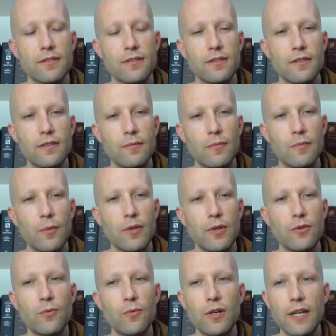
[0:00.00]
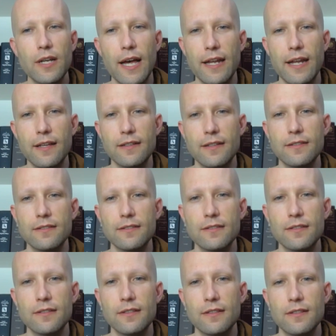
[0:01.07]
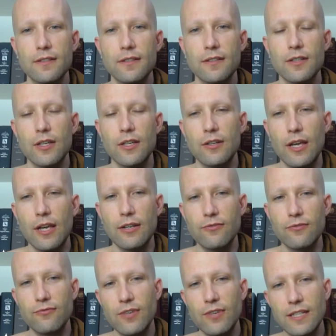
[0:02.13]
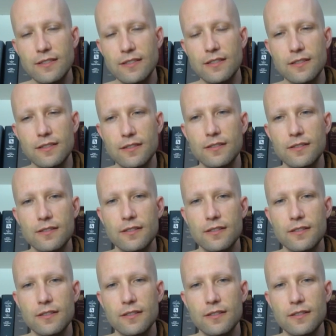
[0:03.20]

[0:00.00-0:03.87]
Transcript: But when you work at it, it fixes